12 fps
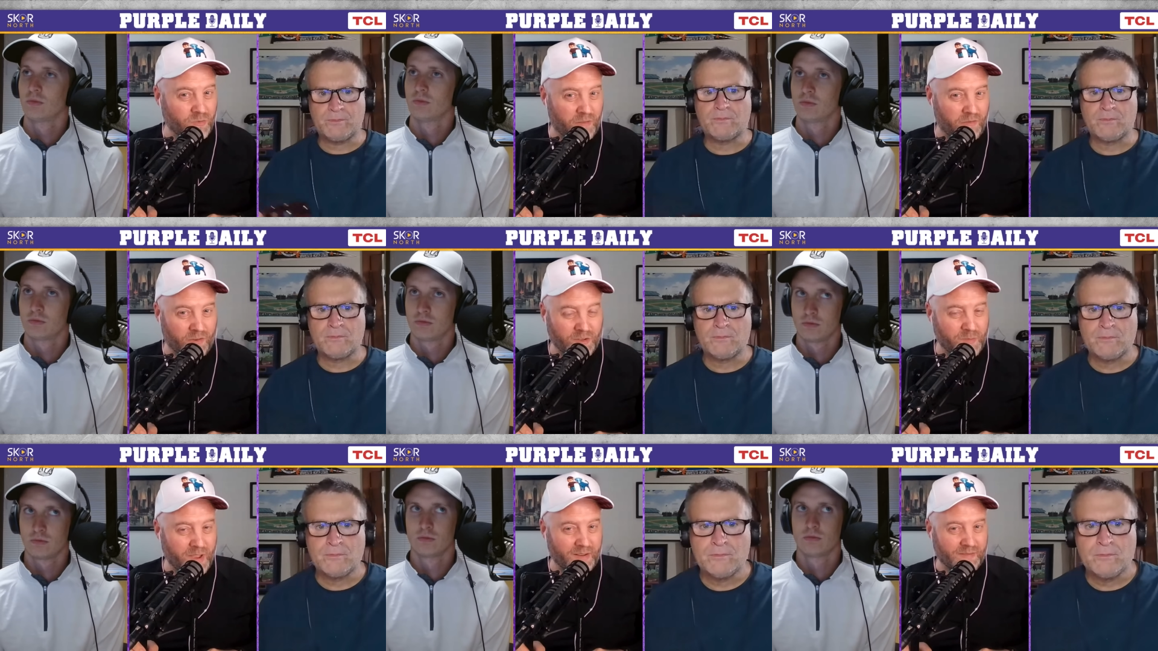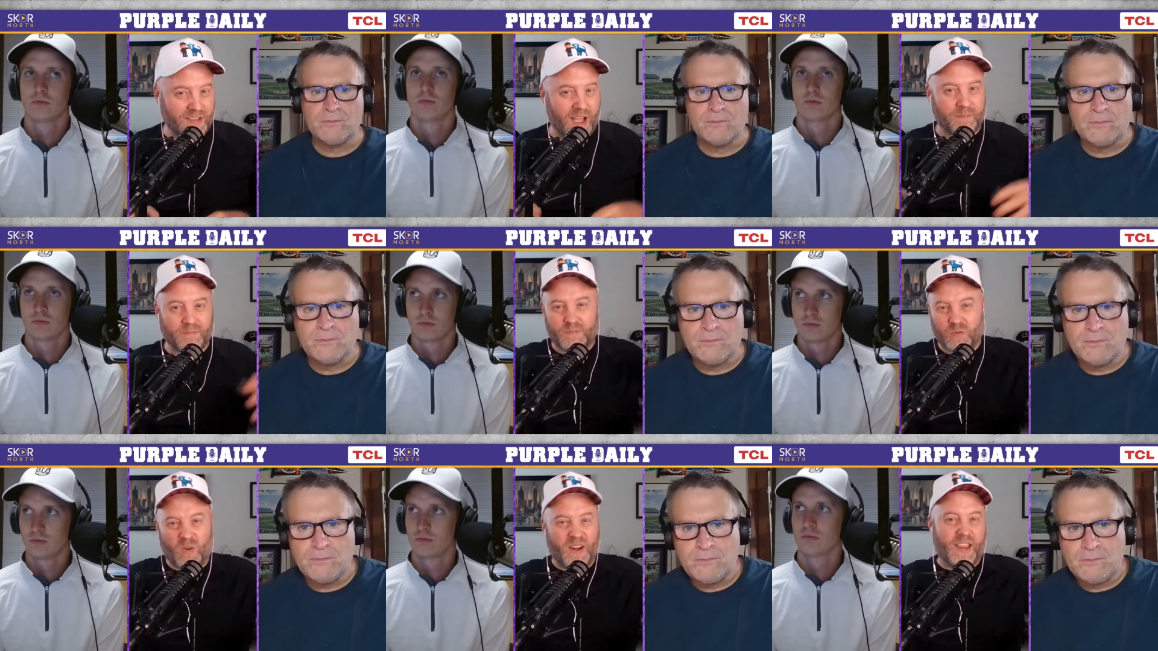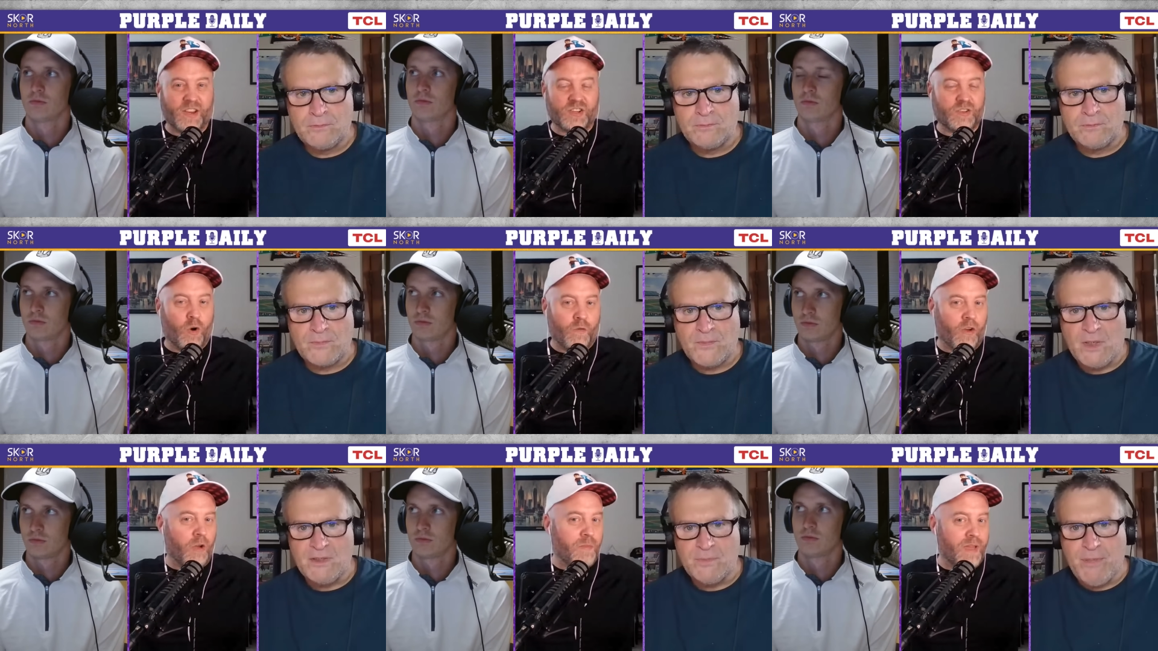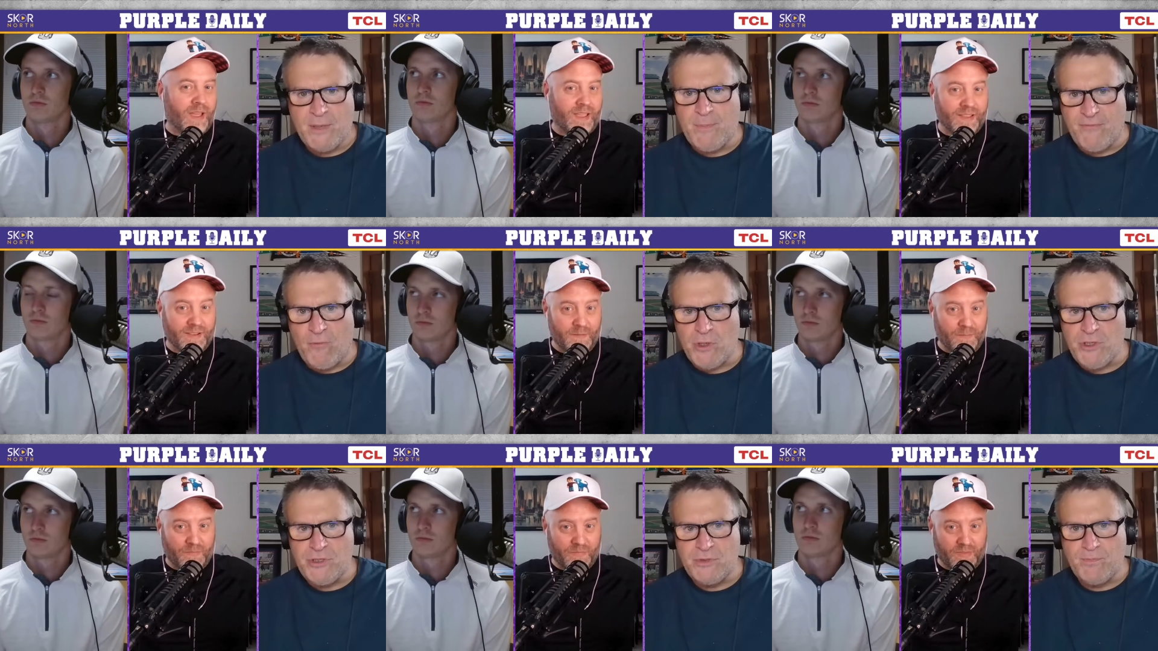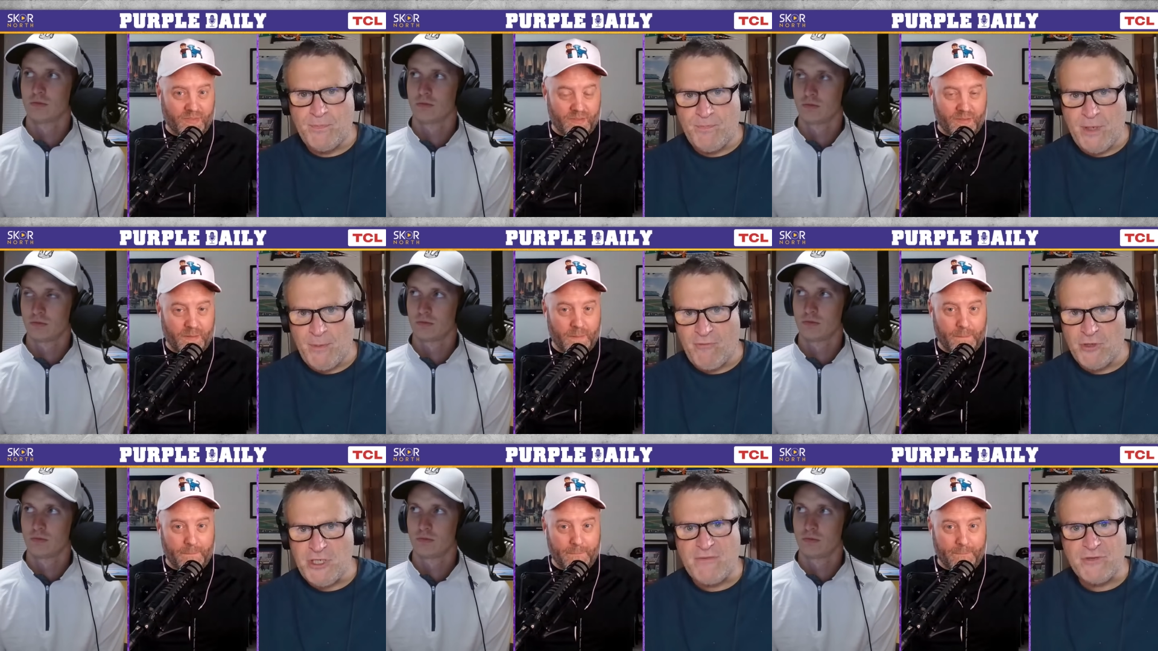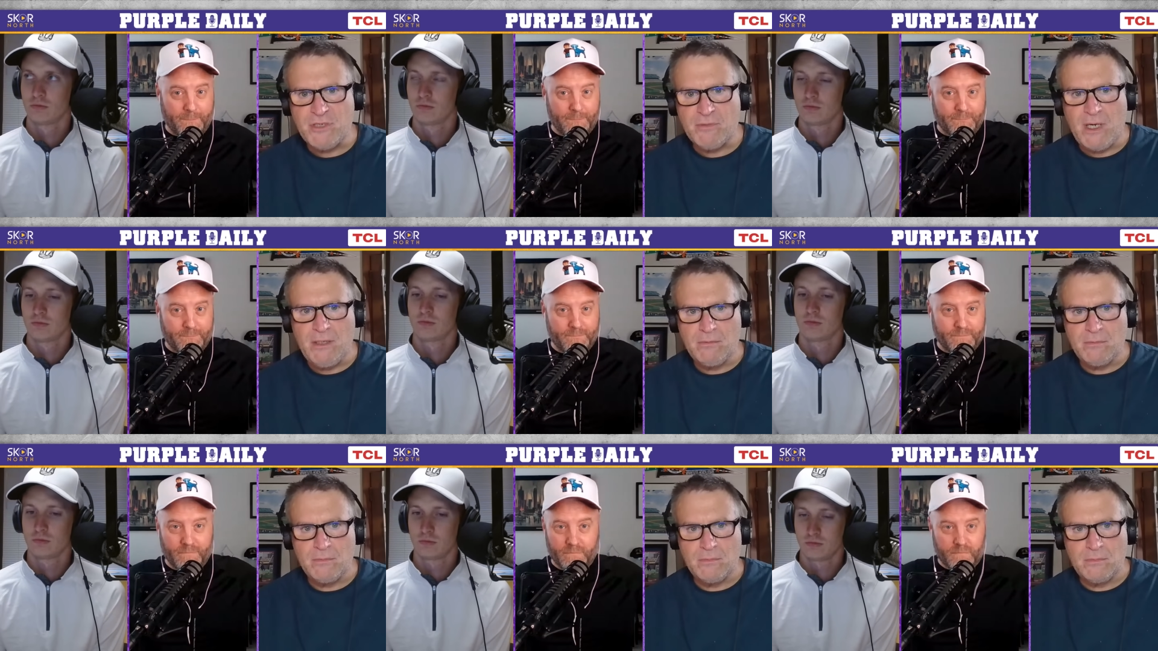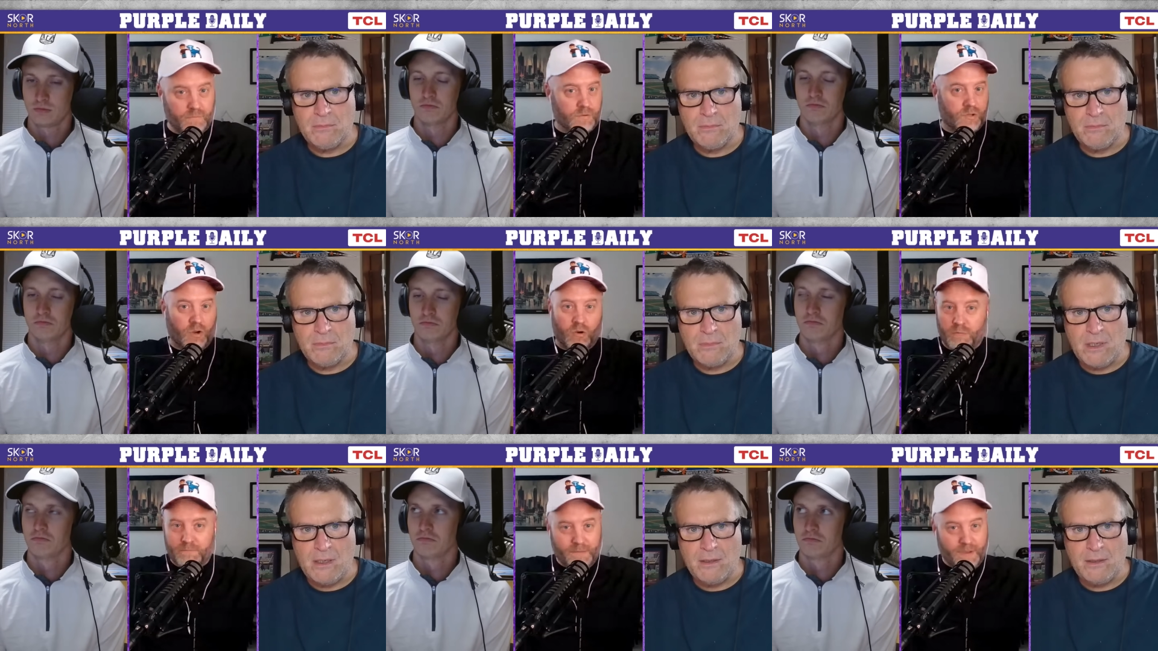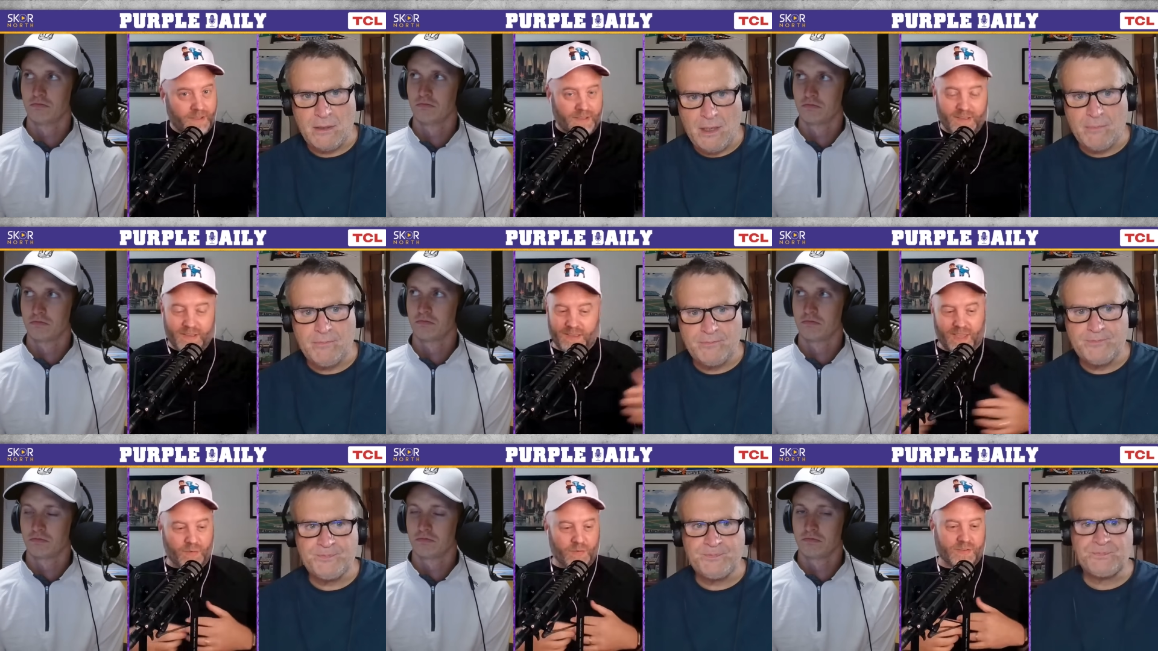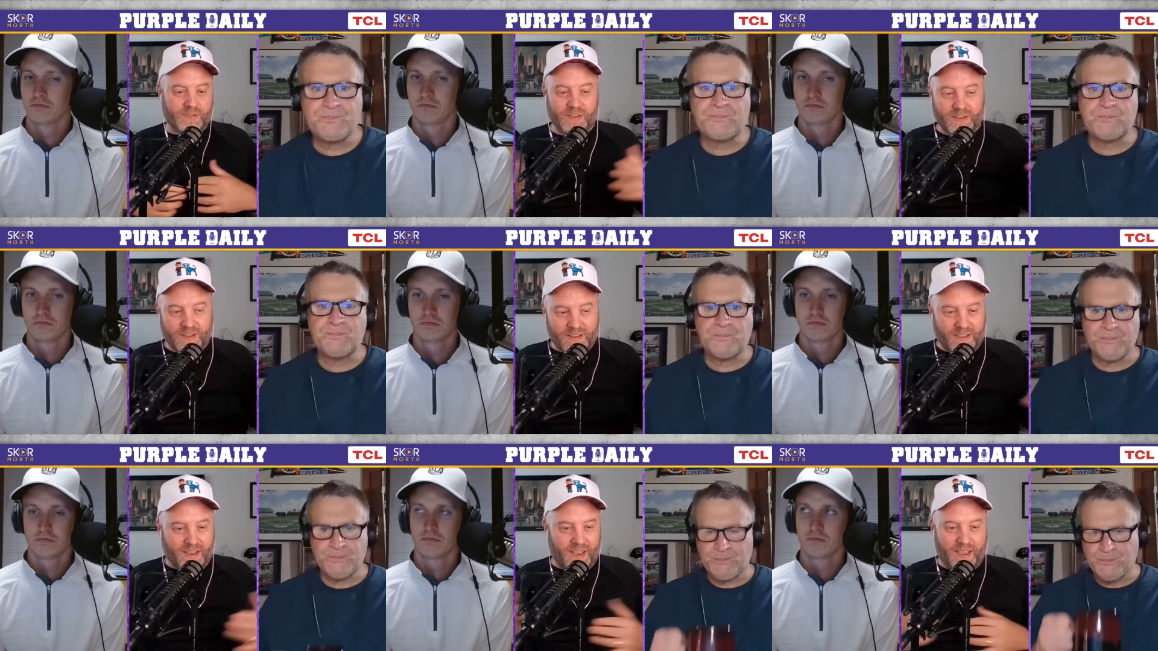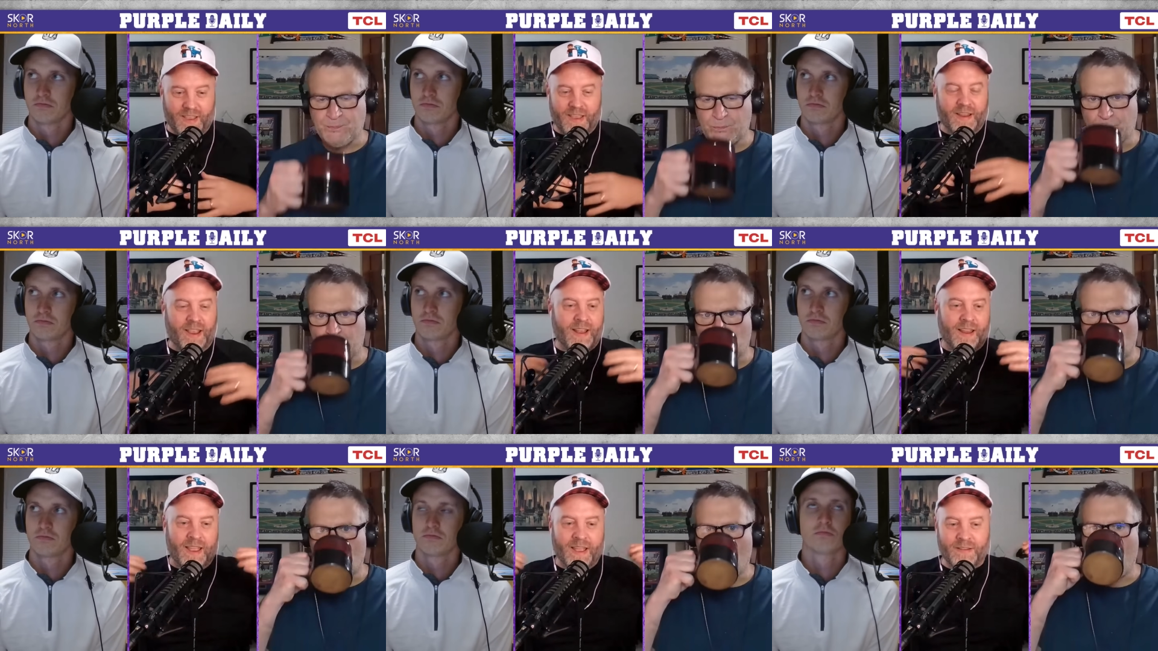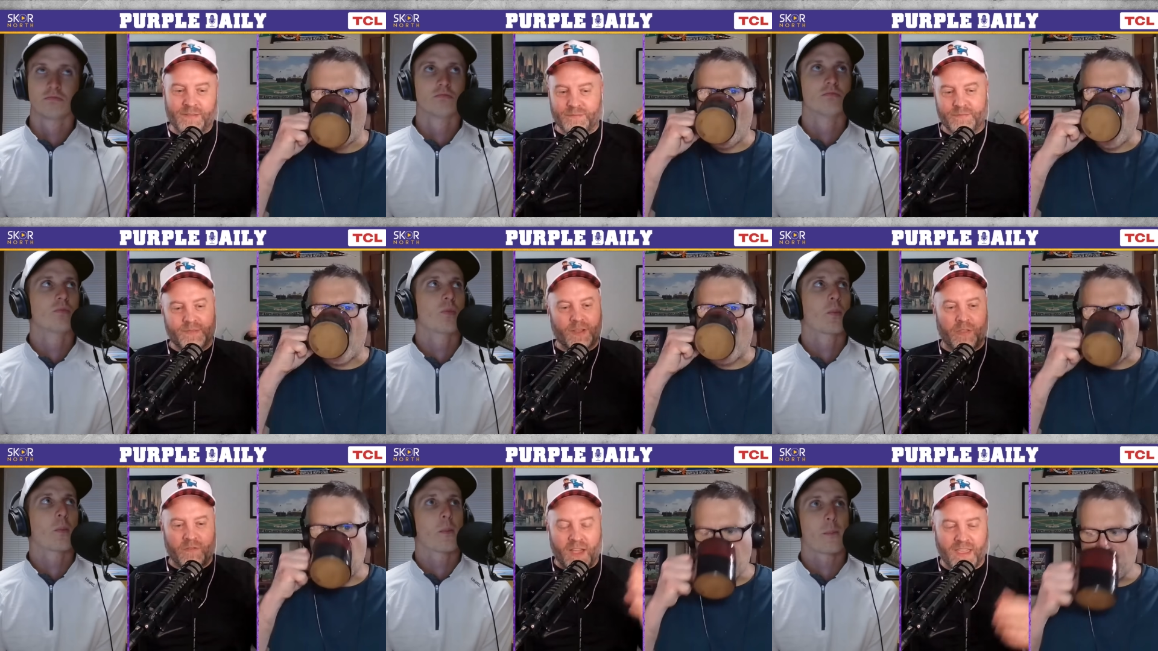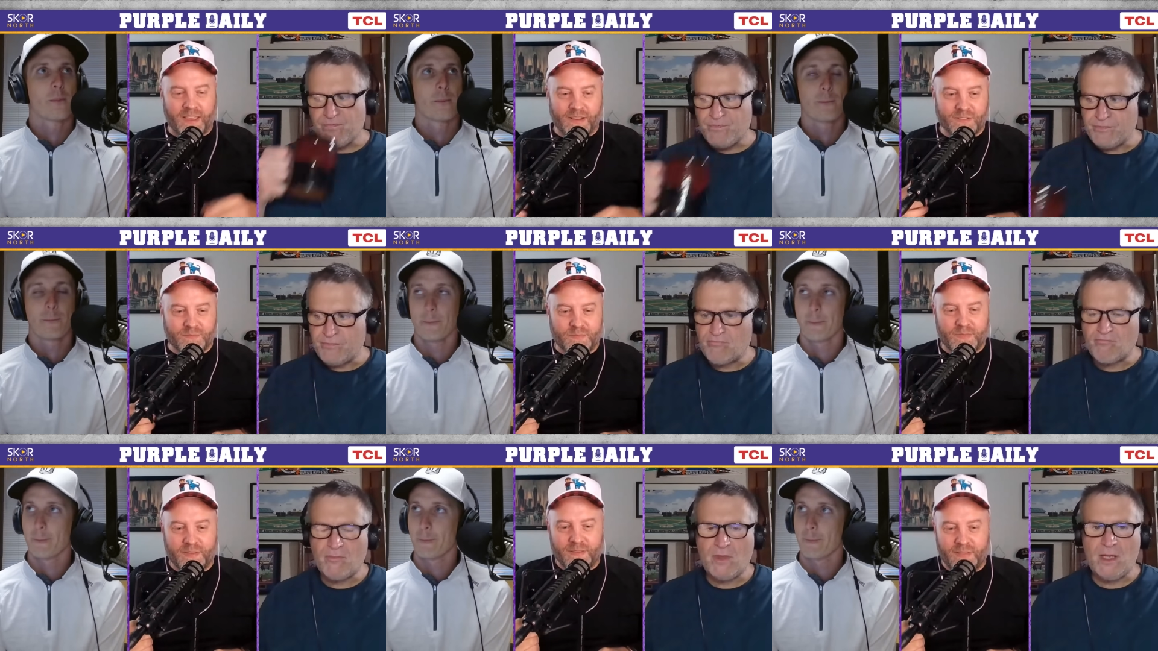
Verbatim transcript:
Speaker 1: pick, 21st pick, top 20 ish overall pick, pick, before
Speaker 2: pick before Jefferson, right?
Speaker 1: Mm-hmm. So, yep. He was, and, and, and, you know, the Vikings,